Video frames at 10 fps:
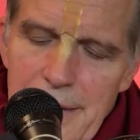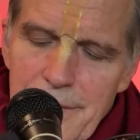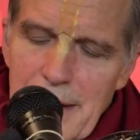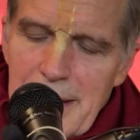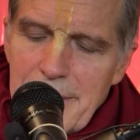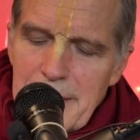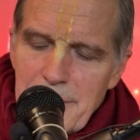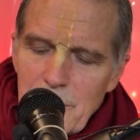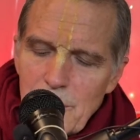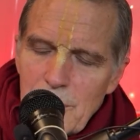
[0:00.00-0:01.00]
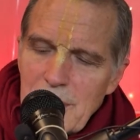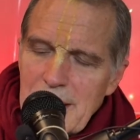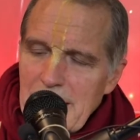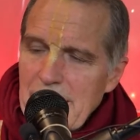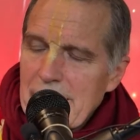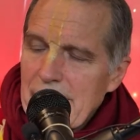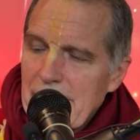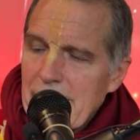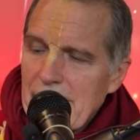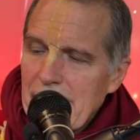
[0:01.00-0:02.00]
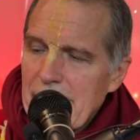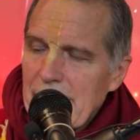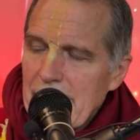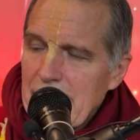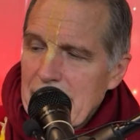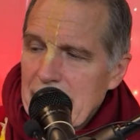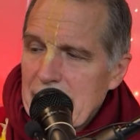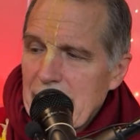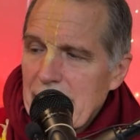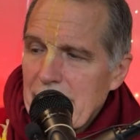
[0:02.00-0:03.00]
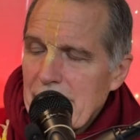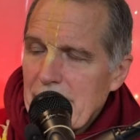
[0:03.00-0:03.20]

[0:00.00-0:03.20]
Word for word: Well, if you read uh, his, uh,